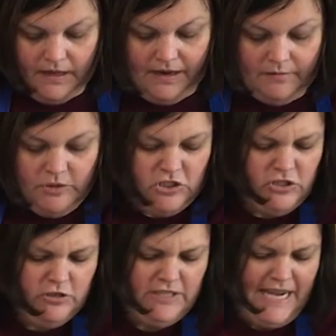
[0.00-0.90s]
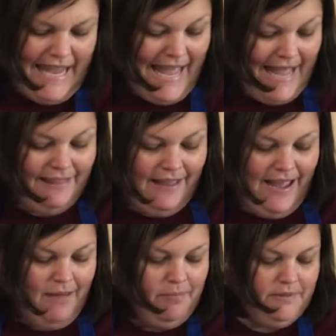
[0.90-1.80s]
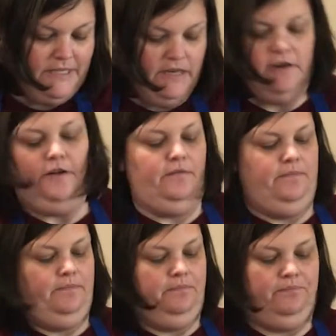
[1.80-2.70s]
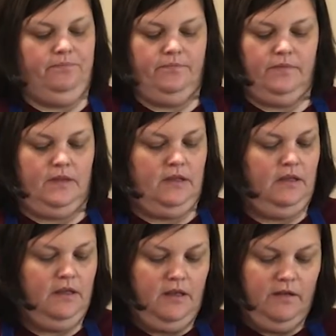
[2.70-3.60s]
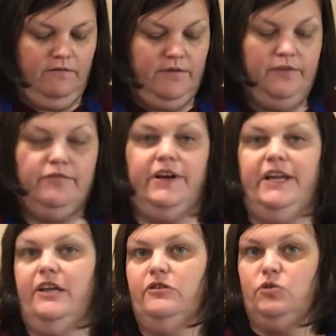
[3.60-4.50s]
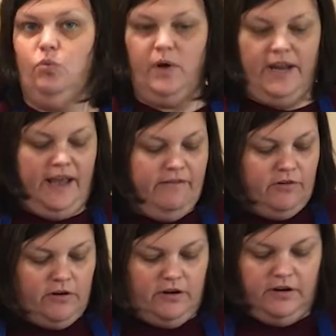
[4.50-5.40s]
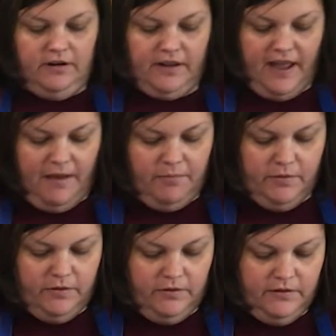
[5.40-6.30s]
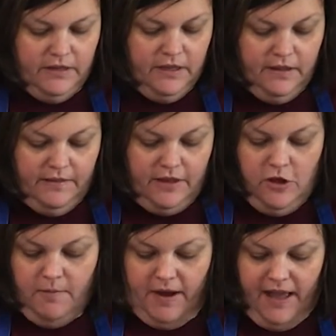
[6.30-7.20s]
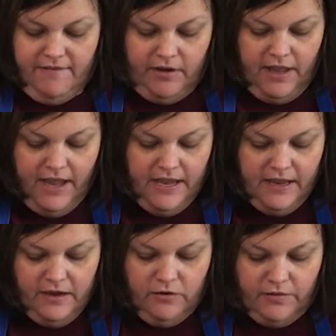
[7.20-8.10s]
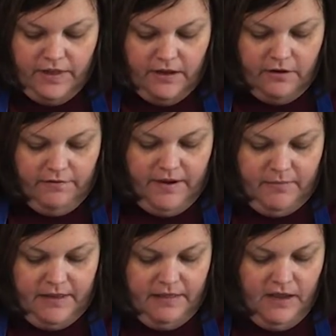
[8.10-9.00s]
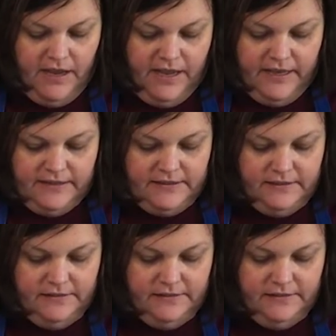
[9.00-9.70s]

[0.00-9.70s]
And I'm just using Gala apples here. Feel free to use whatever apple that you might have on hand or that your family likes.